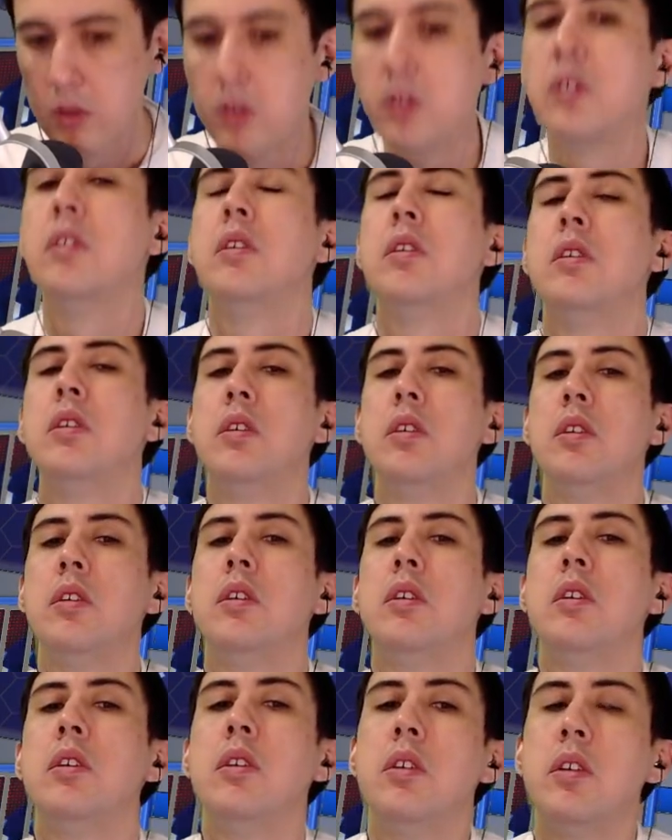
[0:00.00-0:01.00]

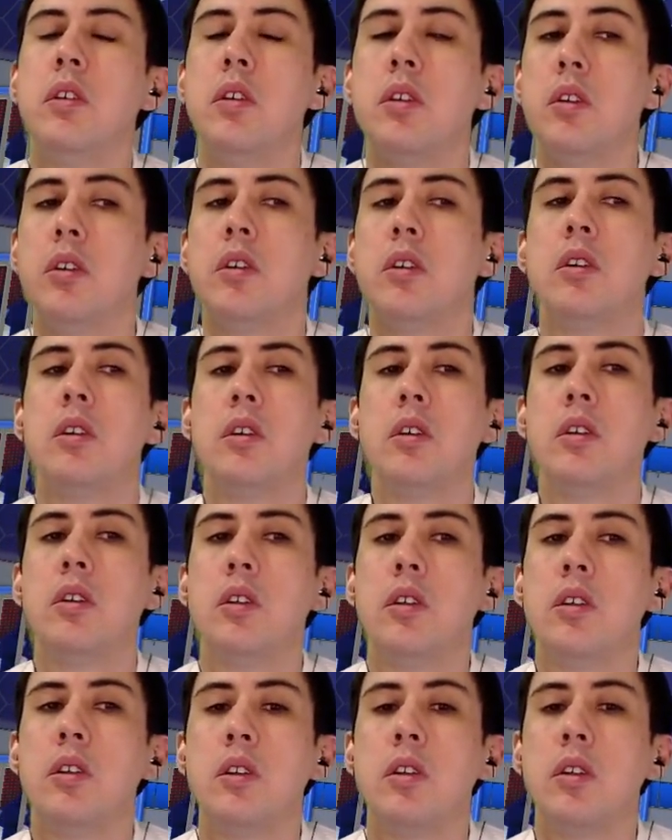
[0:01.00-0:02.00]

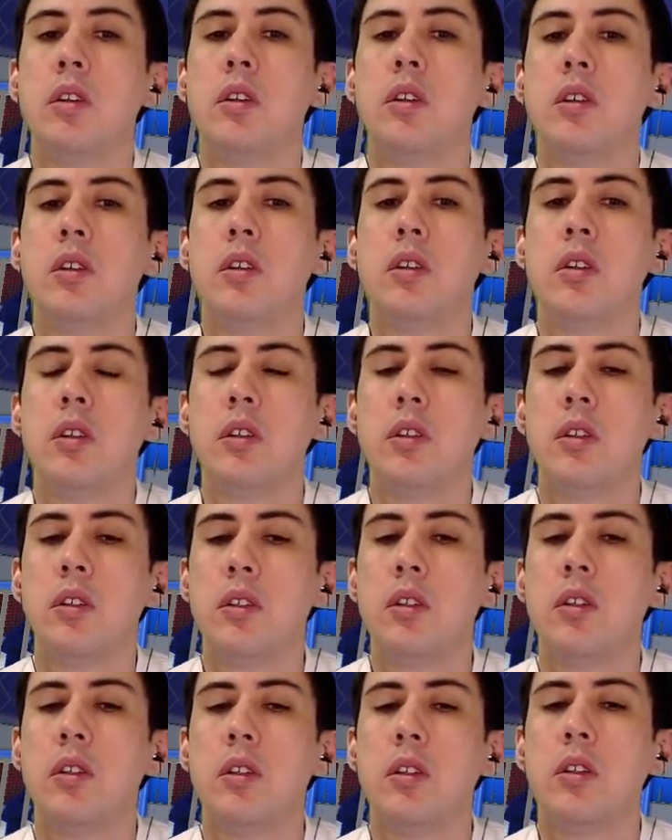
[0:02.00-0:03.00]

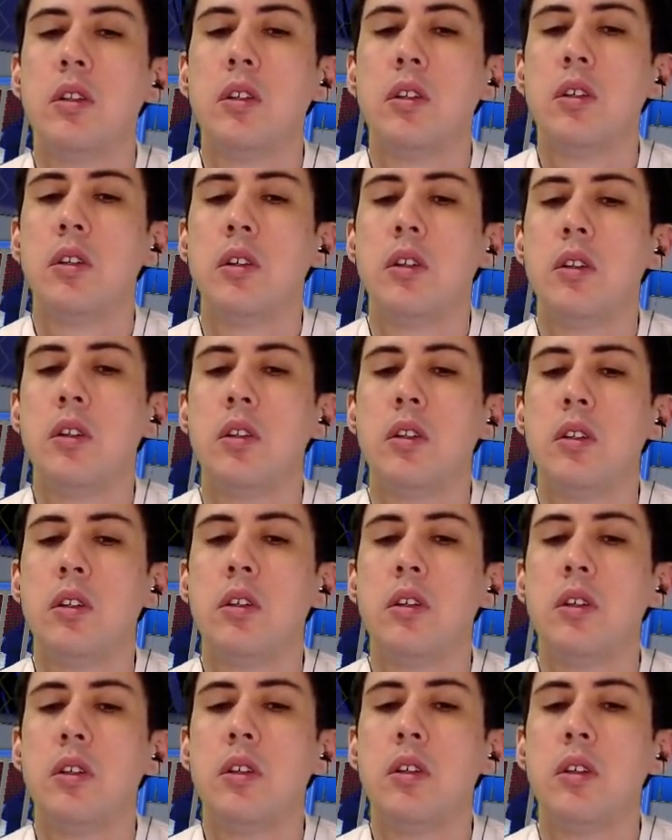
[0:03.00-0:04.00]

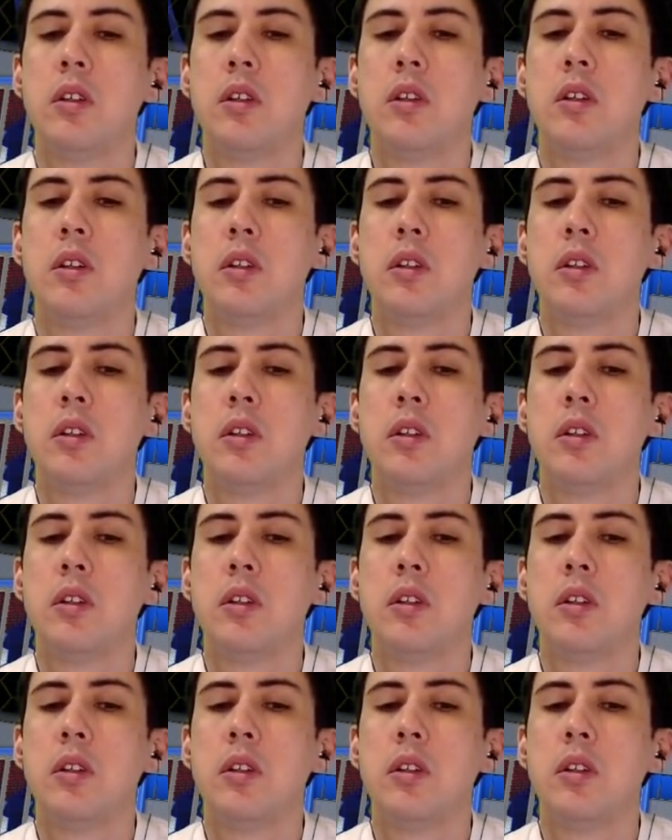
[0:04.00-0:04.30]
[no speech]